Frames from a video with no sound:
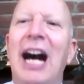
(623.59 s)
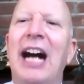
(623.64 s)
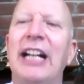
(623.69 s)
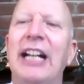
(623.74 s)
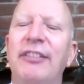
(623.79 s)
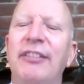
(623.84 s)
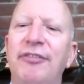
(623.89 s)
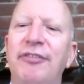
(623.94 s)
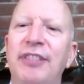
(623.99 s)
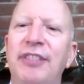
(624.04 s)

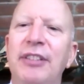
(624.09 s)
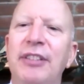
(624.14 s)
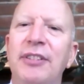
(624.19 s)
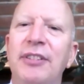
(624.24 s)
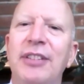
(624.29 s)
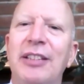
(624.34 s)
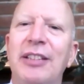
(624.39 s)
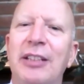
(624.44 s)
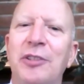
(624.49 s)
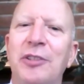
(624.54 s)
I
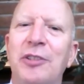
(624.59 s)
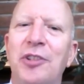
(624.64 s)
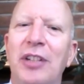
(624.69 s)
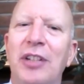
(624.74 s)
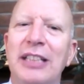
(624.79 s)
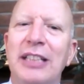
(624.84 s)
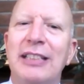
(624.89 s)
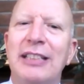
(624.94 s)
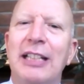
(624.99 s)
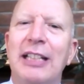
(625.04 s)
feel that they're
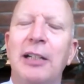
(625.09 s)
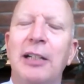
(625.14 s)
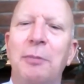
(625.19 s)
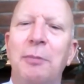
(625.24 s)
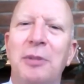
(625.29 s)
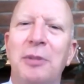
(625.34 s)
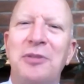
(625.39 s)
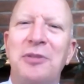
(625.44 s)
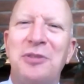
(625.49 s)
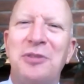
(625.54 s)
trying to
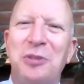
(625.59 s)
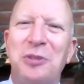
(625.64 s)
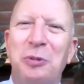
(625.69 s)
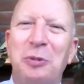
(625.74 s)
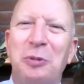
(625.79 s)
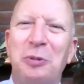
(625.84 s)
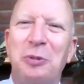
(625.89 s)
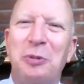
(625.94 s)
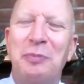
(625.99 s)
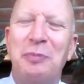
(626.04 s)
help us
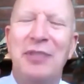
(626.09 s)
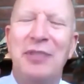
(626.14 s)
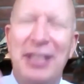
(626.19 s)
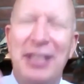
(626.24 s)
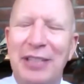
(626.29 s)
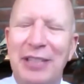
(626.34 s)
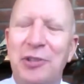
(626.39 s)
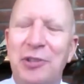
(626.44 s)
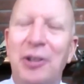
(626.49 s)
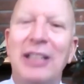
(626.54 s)

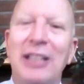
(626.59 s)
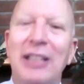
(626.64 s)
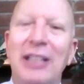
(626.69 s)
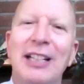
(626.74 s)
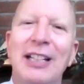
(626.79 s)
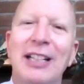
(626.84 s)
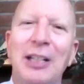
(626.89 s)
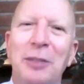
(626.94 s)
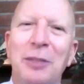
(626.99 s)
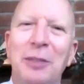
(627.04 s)
they're trying
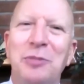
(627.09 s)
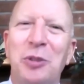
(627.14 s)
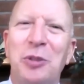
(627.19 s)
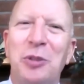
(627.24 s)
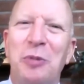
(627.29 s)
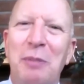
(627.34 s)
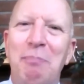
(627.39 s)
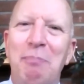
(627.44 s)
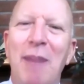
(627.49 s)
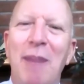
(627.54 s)
to help
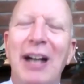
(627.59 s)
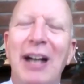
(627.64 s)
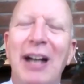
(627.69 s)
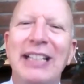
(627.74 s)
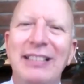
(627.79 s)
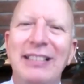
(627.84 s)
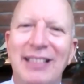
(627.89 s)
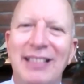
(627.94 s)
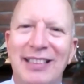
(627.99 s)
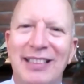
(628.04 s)
to
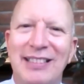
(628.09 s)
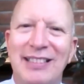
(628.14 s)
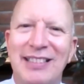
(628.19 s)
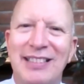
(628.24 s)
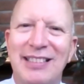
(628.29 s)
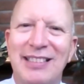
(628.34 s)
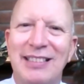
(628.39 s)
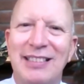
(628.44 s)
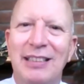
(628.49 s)
remind us